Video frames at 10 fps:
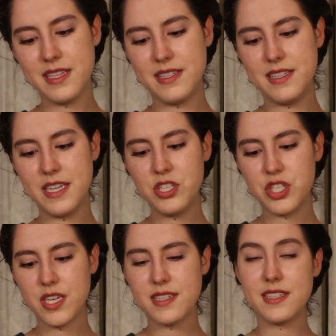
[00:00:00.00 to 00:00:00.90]
is
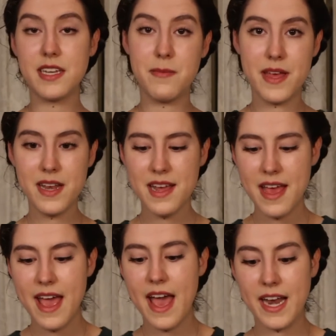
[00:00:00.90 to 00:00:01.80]
zingy cinnamon,
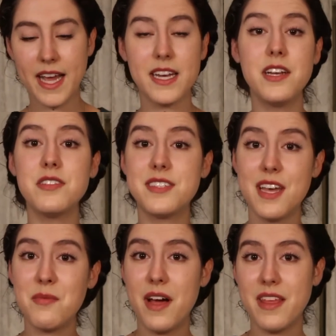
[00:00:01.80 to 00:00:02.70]
and I can
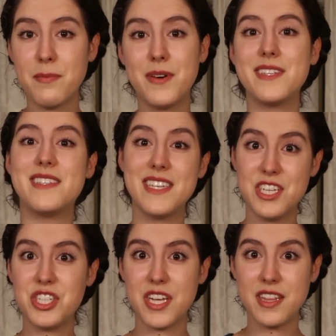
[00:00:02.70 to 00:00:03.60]
understand why they put
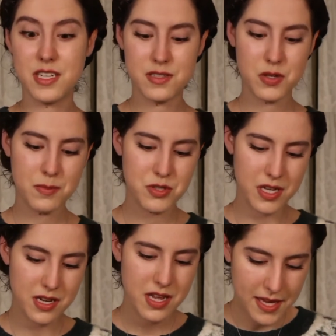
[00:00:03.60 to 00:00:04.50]
zingy in the
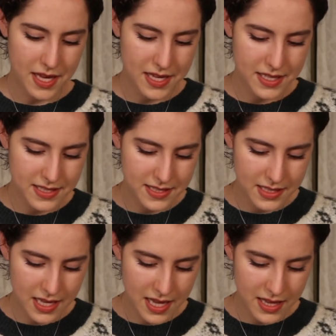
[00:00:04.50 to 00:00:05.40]
description because
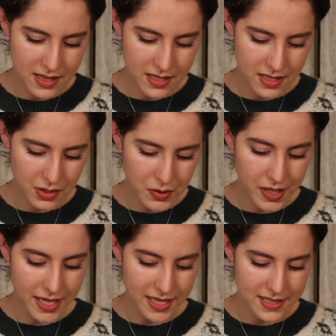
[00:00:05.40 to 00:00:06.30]
in the
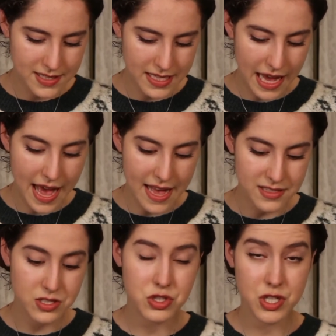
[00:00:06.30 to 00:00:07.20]
ingredients it
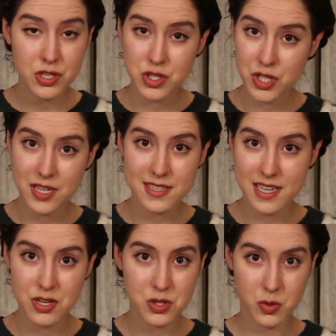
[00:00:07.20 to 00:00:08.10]
has ginger
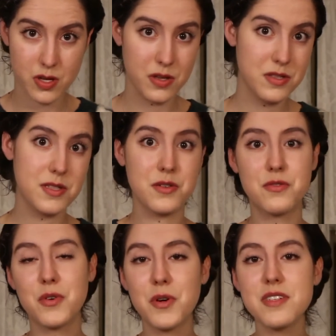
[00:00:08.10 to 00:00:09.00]
essential oil, so
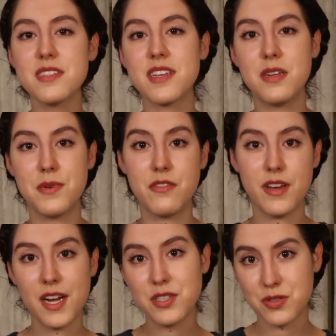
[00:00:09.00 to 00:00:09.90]
of course it's going to be
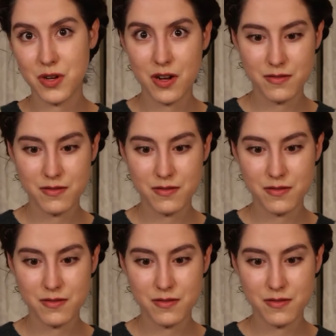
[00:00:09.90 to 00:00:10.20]
very strong